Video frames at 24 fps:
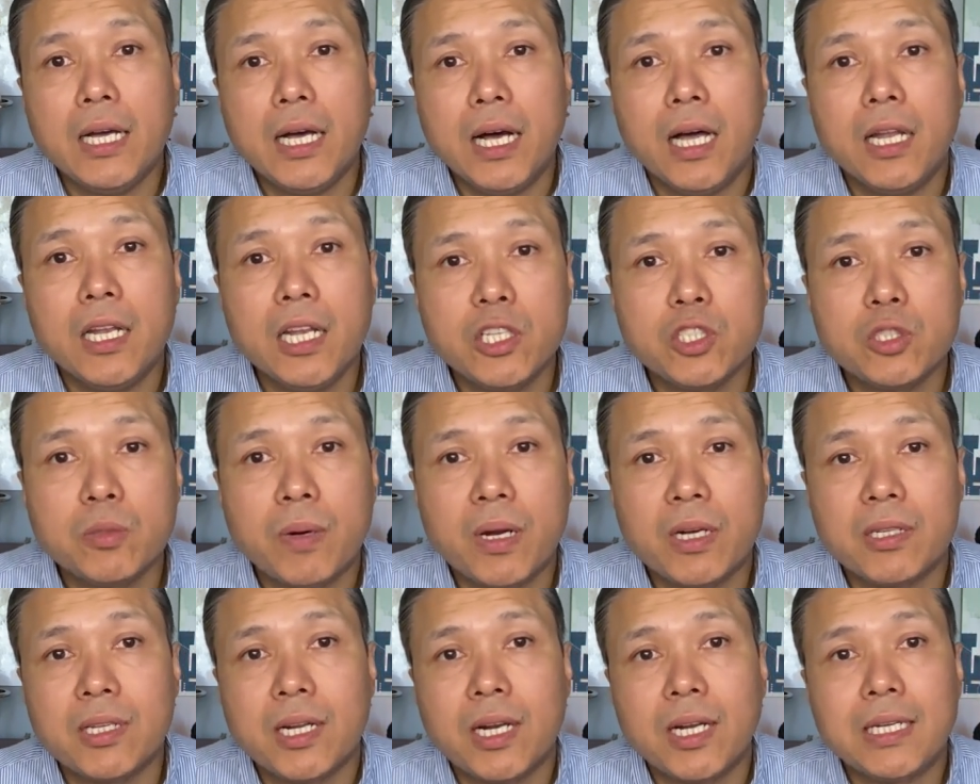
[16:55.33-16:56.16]
Allah
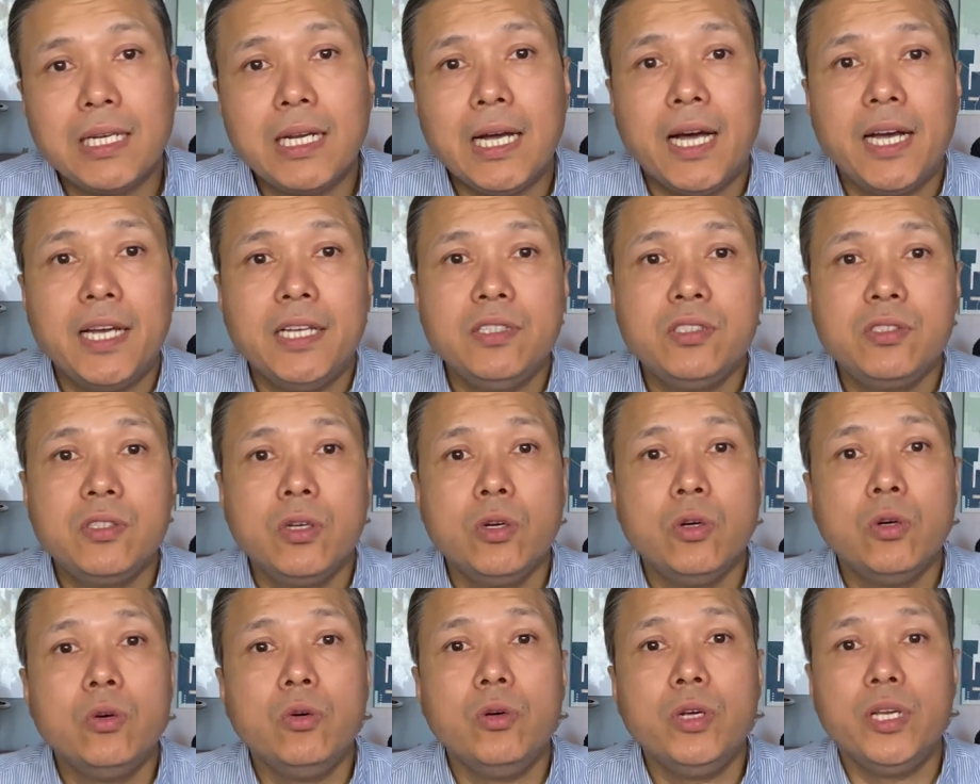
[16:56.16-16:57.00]
subhanahu wa ta'ala guides
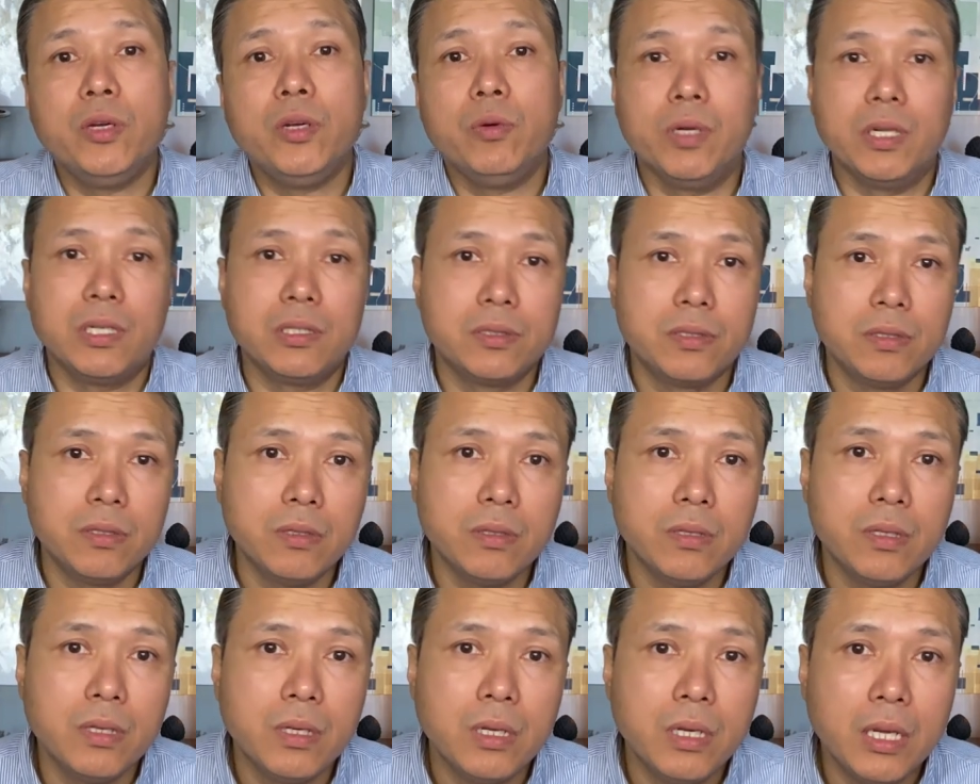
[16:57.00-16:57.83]
who He wills.
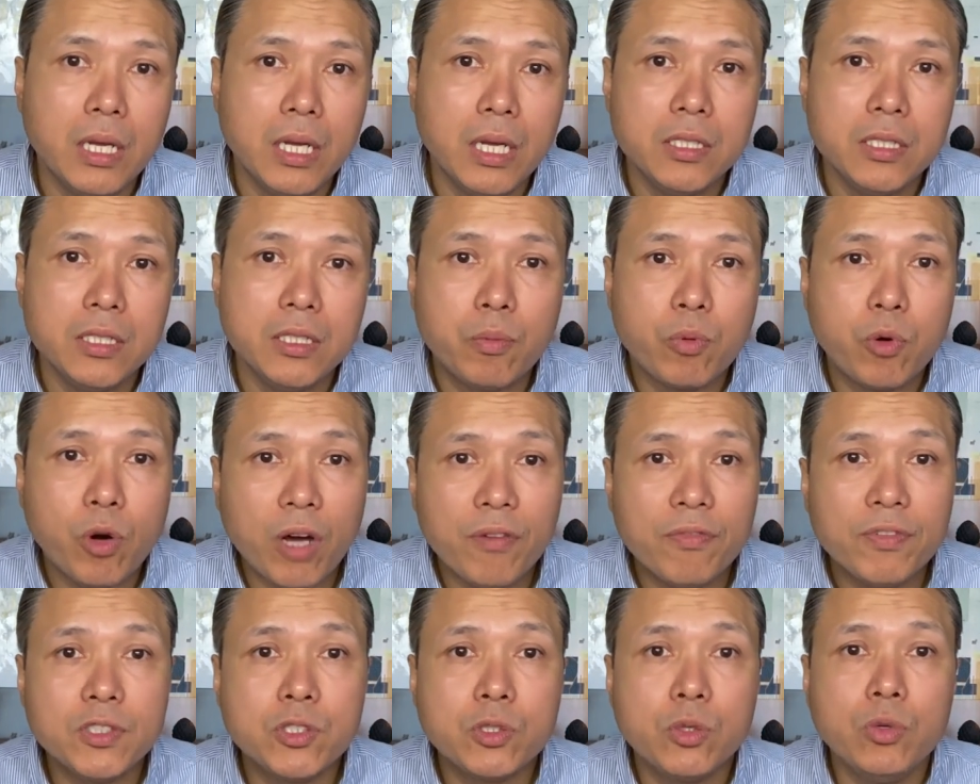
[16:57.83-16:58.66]
The
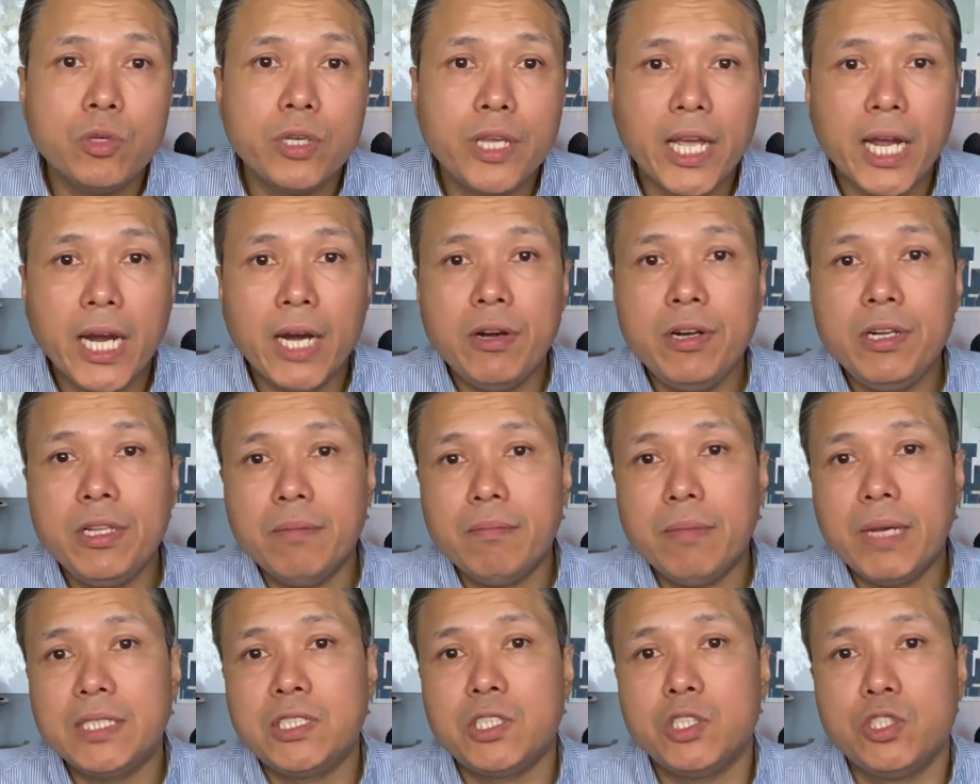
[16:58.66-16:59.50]
prophets who carried the
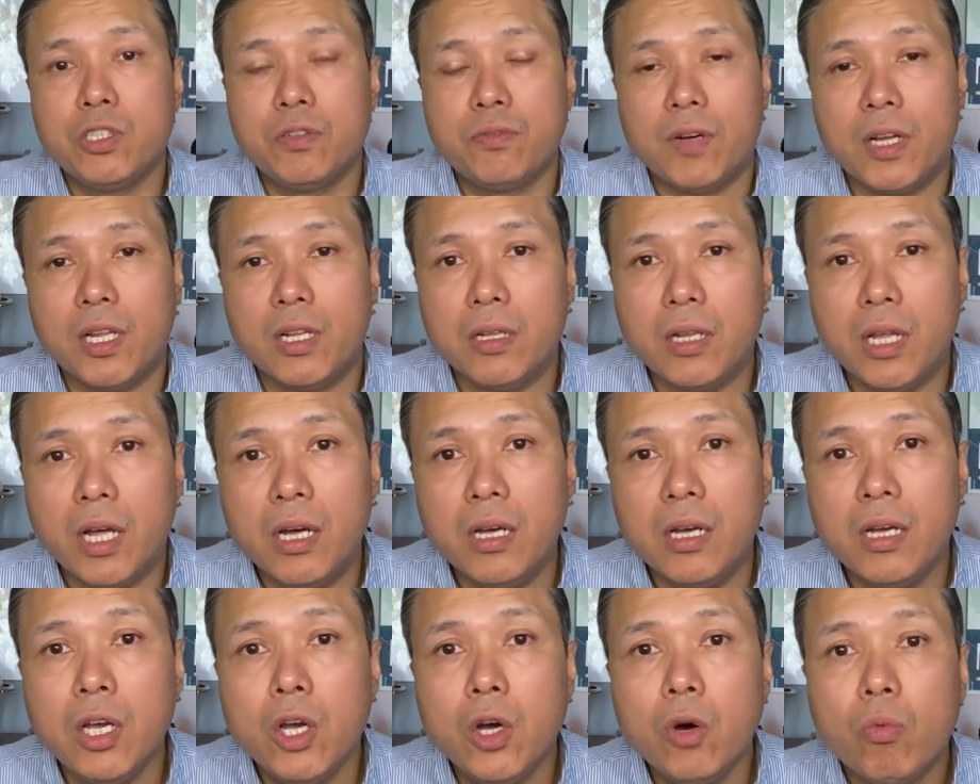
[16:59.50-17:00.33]
message of Allah
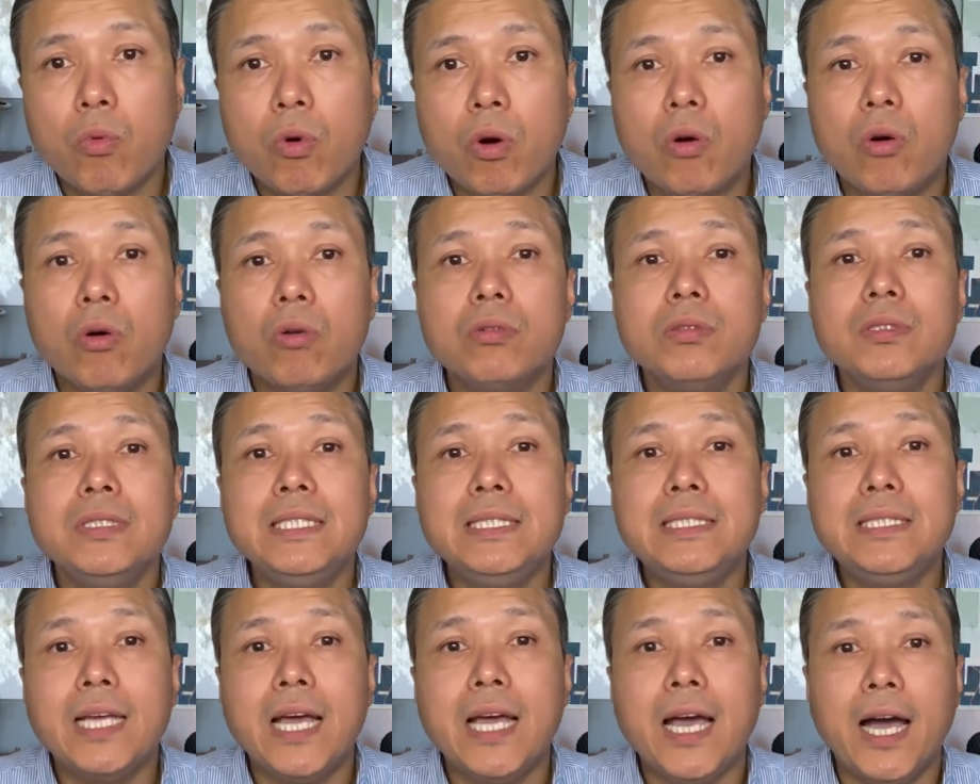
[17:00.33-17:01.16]
were only
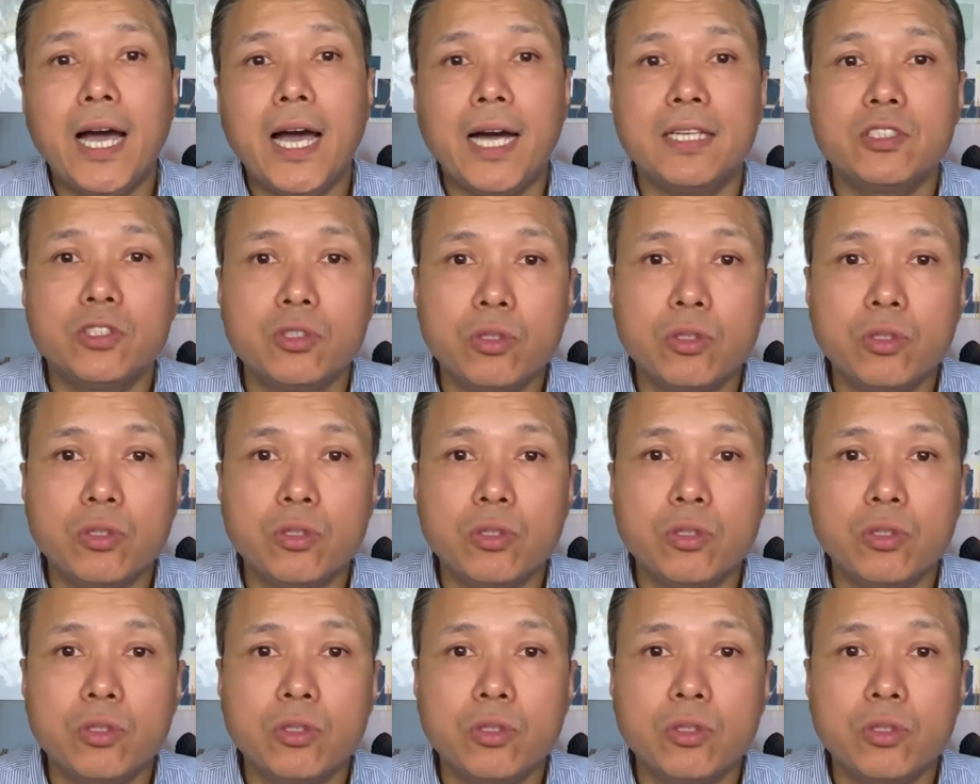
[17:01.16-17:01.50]
tasked